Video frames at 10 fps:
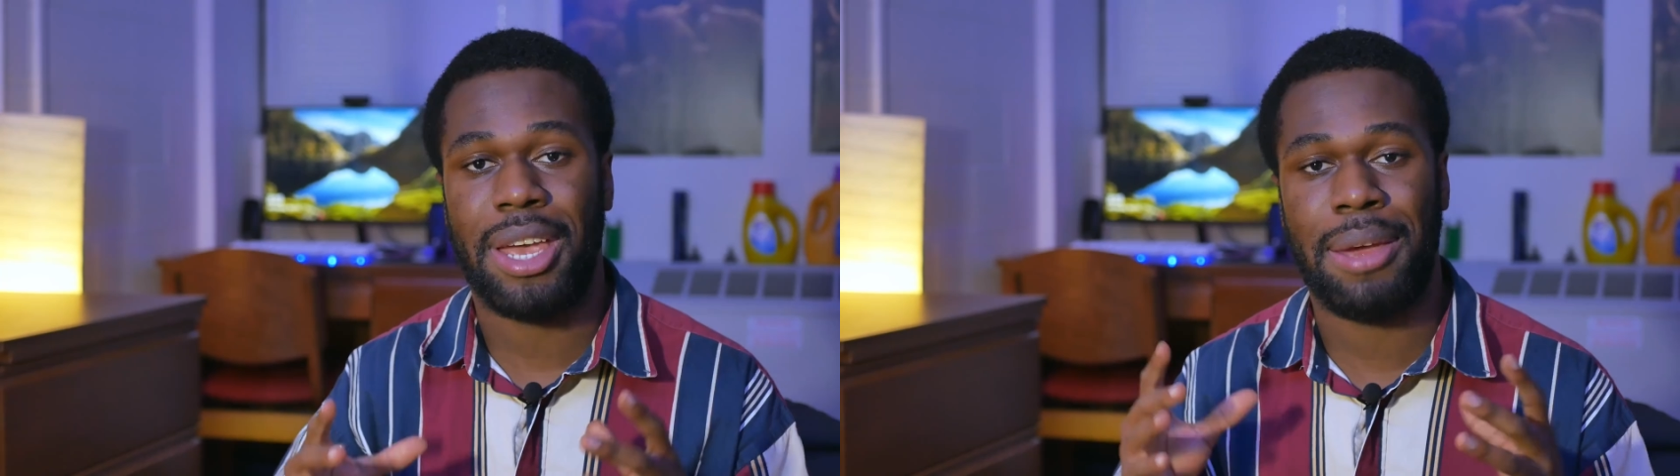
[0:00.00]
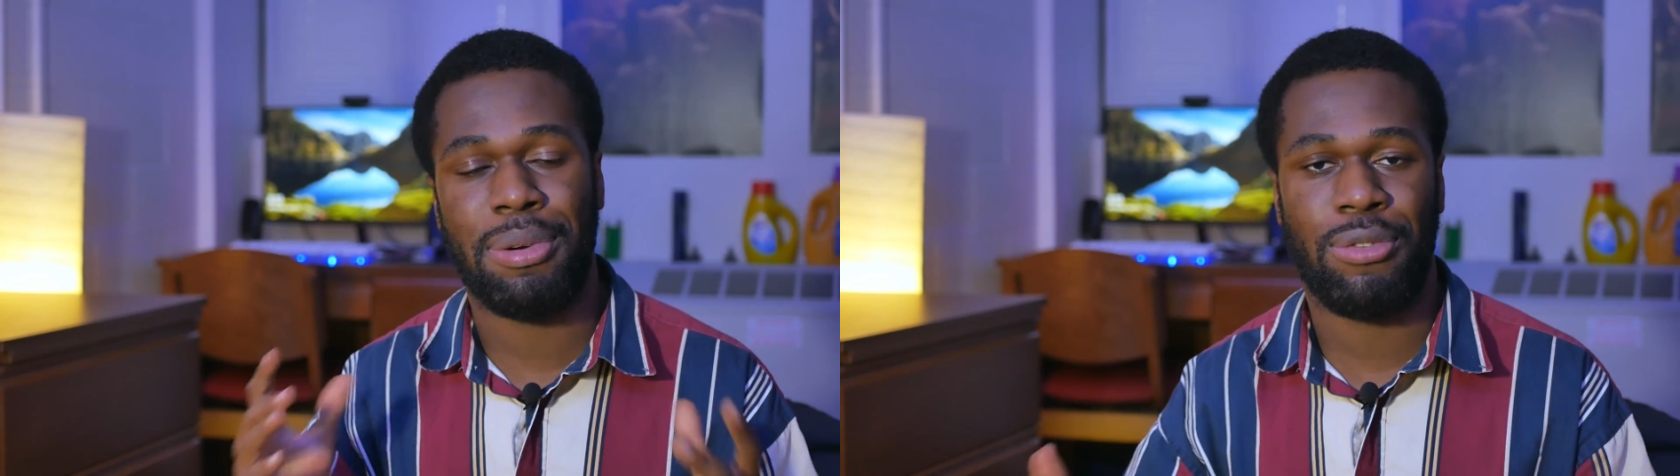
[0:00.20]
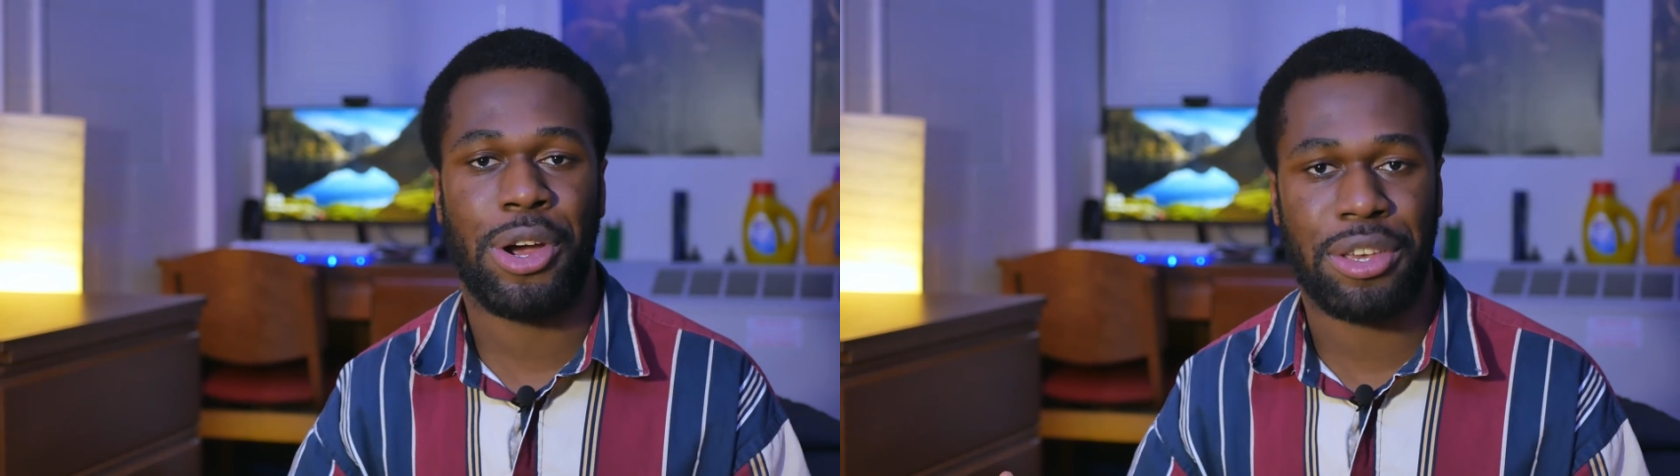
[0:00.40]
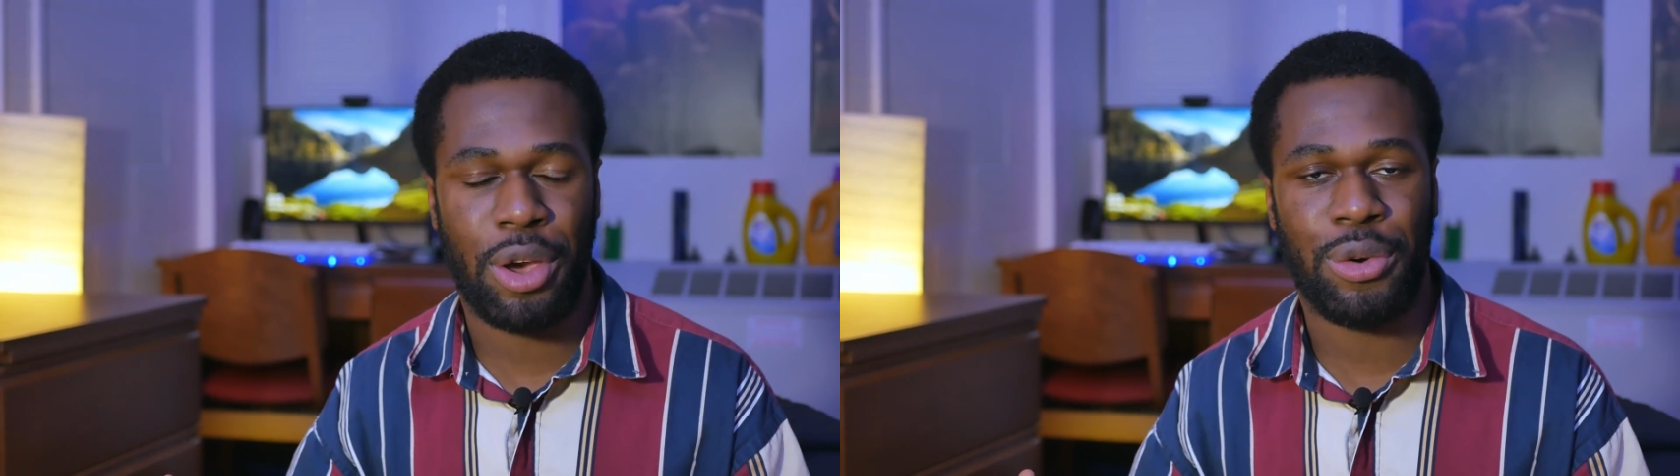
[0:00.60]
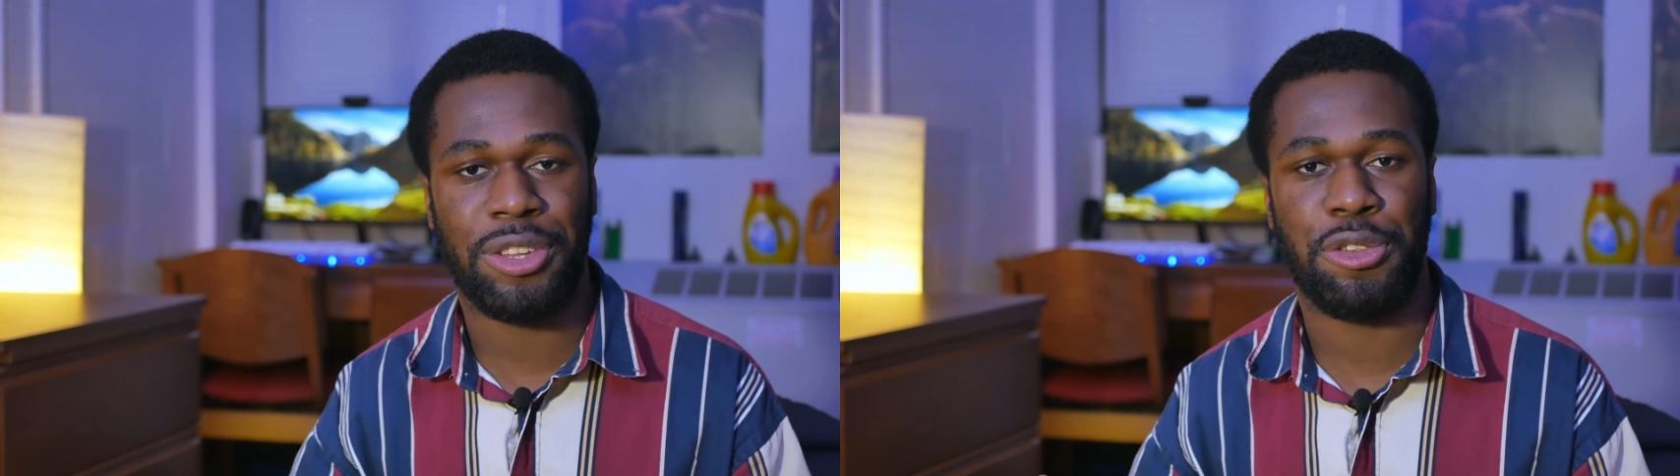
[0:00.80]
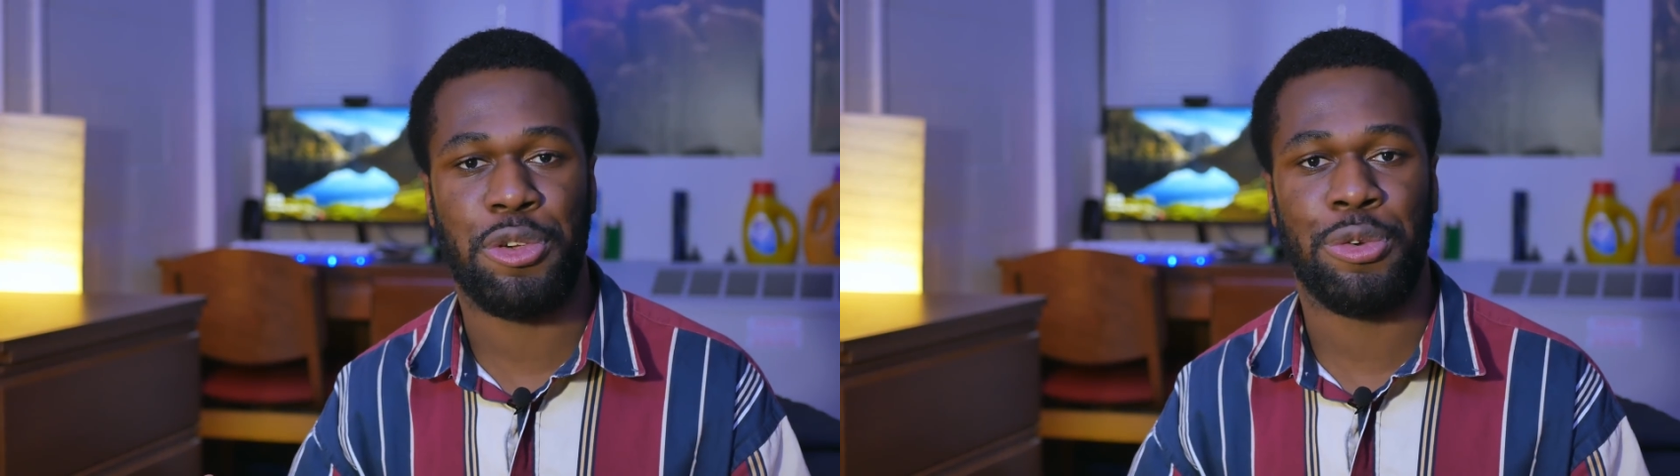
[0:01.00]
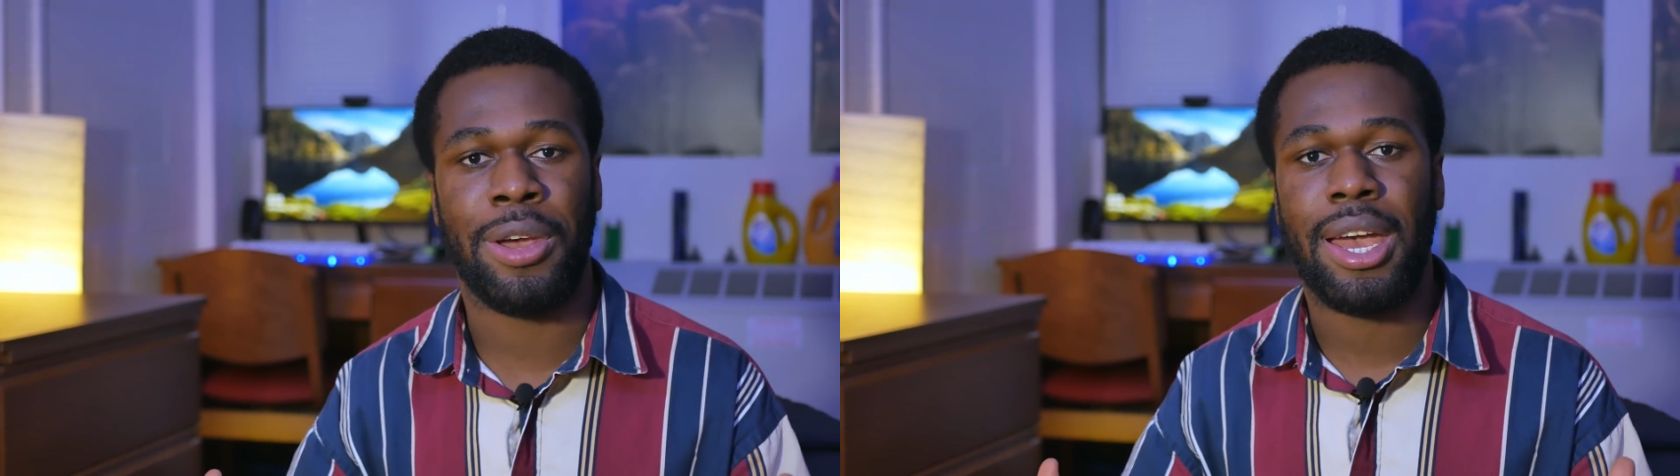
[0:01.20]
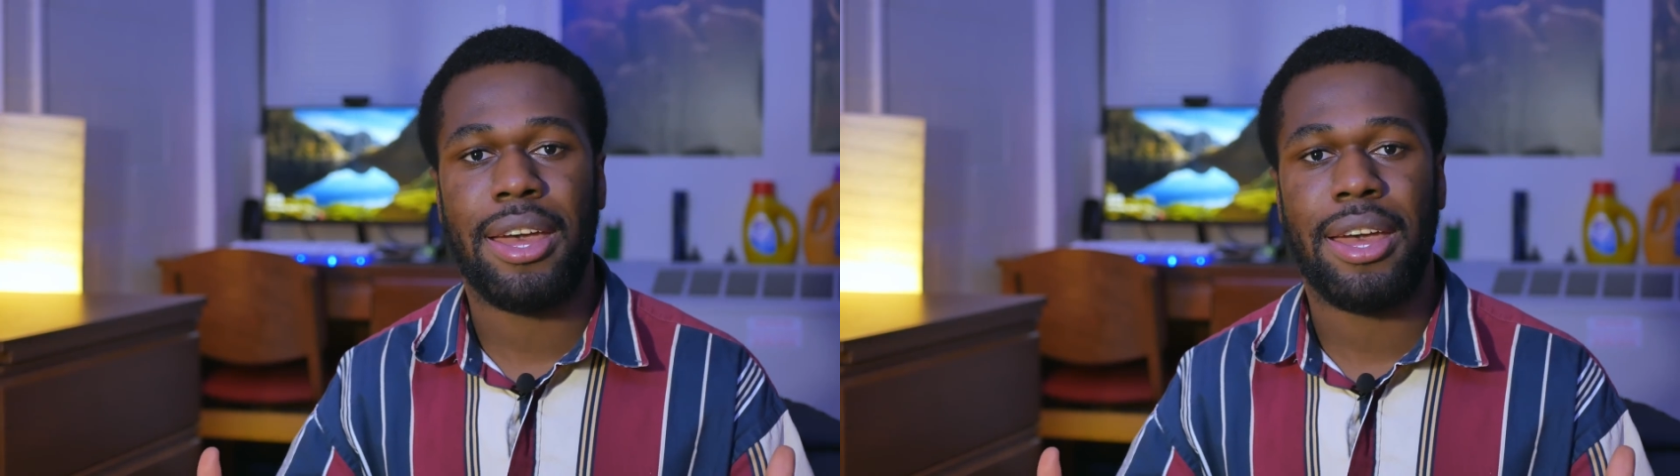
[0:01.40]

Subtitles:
And before I go into